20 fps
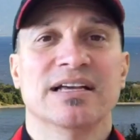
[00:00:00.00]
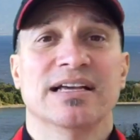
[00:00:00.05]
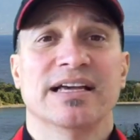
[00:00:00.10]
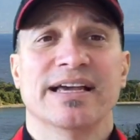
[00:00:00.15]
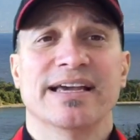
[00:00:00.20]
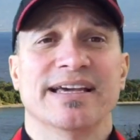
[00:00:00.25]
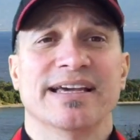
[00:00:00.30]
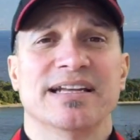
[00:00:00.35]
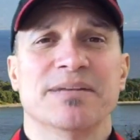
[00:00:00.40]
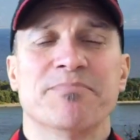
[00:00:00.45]

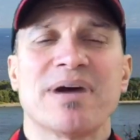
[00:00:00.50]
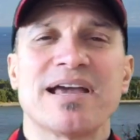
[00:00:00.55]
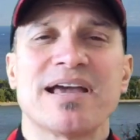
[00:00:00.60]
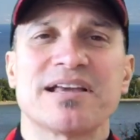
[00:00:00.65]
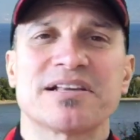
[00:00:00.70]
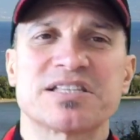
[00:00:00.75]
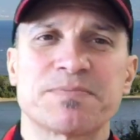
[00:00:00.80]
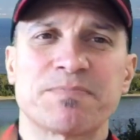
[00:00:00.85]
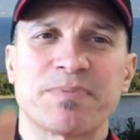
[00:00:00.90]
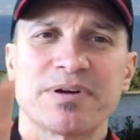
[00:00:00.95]
And in my
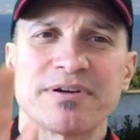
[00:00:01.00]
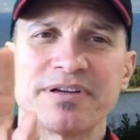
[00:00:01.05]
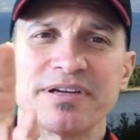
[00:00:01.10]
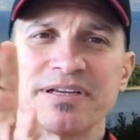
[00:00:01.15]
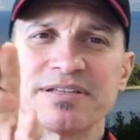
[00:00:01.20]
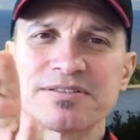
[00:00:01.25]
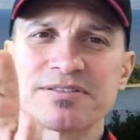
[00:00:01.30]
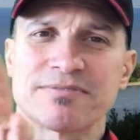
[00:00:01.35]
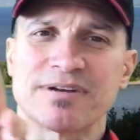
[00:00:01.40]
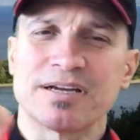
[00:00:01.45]

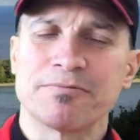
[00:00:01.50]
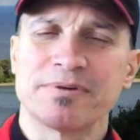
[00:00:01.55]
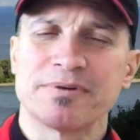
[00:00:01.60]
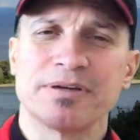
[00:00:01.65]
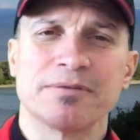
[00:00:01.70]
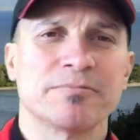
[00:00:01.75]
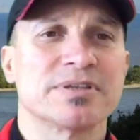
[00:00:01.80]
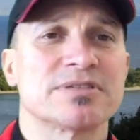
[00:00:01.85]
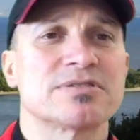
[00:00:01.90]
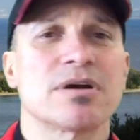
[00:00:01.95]
experience, right,
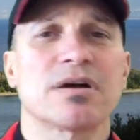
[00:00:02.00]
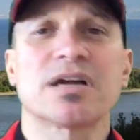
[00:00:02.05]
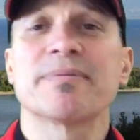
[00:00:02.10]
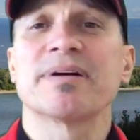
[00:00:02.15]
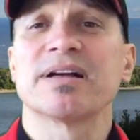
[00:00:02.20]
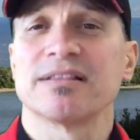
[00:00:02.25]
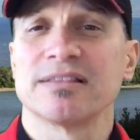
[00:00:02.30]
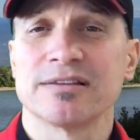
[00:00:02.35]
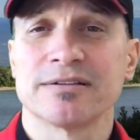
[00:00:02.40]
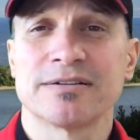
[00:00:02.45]
we talk
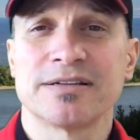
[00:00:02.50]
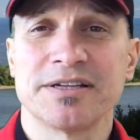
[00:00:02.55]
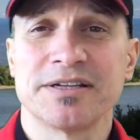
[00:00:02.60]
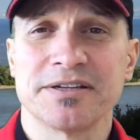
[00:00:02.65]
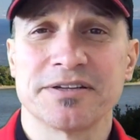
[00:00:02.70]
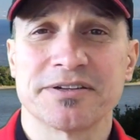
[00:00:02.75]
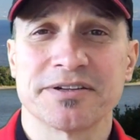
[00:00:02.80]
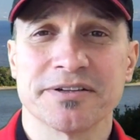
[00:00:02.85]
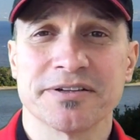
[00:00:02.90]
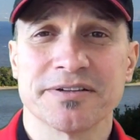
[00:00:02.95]
about
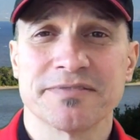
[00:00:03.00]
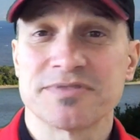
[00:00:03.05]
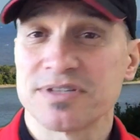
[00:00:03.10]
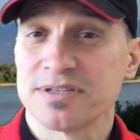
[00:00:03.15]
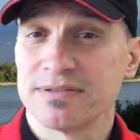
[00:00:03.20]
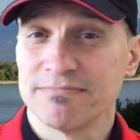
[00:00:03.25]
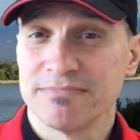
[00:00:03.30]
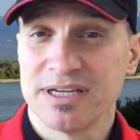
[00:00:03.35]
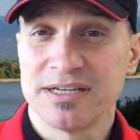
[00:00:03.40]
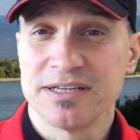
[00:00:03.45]
learning curves
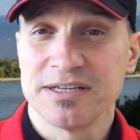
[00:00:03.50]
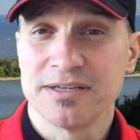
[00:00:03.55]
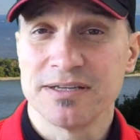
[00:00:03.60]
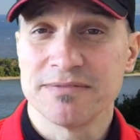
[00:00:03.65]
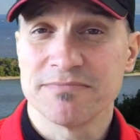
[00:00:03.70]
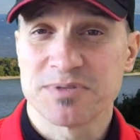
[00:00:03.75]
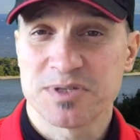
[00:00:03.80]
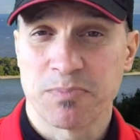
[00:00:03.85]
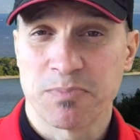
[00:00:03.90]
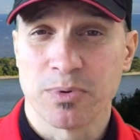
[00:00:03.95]
in many
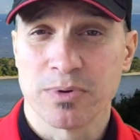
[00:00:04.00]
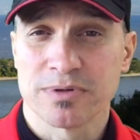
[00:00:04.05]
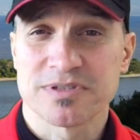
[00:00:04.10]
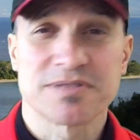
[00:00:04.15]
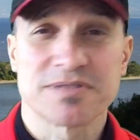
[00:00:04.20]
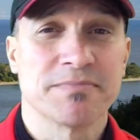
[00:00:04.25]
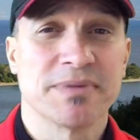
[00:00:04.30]
sports,